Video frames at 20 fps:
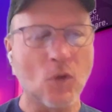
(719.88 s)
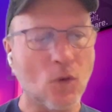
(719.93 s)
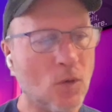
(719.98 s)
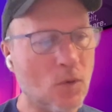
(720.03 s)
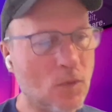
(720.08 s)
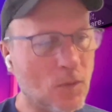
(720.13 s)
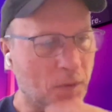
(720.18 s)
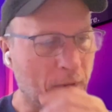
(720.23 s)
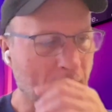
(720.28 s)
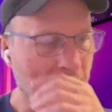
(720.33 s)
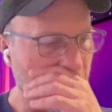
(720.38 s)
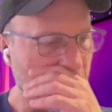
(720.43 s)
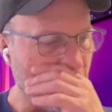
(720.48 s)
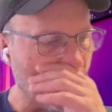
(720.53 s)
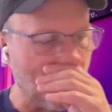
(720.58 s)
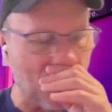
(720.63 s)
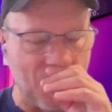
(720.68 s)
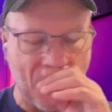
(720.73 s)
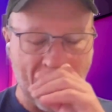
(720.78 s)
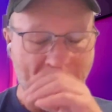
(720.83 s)
Oh, thank you.
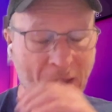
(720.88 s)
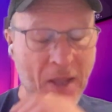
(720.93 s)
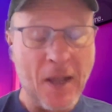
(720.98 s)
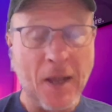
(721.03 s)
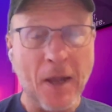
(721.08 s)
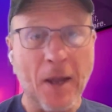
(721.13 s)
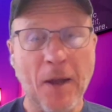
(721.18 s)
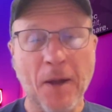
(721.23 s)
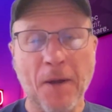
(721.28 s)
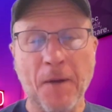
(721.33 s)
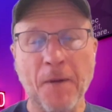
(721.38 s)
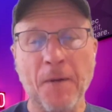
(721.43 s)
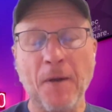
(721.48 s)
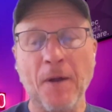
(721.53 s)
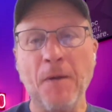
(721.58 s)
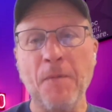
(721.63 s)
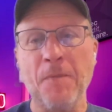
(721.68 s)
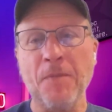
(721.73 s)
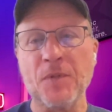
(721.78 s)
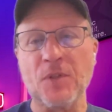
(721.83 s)

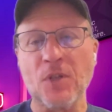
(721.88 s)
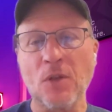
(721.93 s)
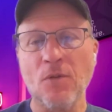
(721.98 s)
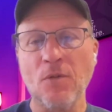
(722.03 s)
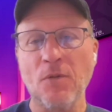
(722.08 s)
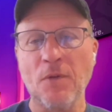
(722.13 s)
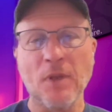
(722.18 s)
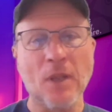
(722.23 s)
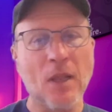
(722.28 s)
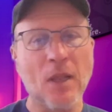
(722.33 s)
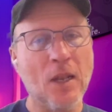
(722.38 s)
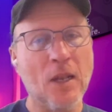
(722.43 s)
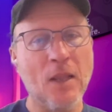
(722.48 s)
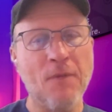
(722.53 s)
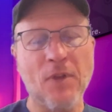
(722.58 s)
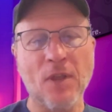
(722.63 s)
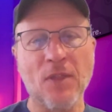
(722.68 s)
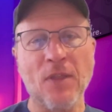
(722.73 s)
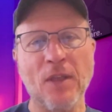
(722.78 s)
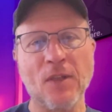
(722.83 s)
So,
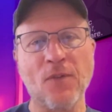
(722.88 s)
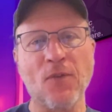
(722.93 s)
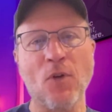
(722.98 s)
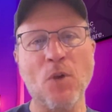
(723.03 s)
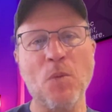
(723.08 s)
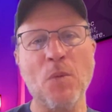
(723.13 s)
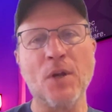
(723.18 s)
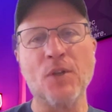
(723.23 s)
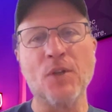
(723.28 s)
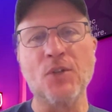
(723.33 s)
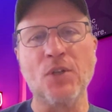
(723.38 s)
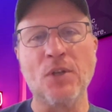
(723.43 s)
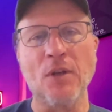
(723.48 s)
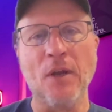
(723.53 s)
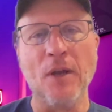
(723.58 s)
Olivia, thanks very much.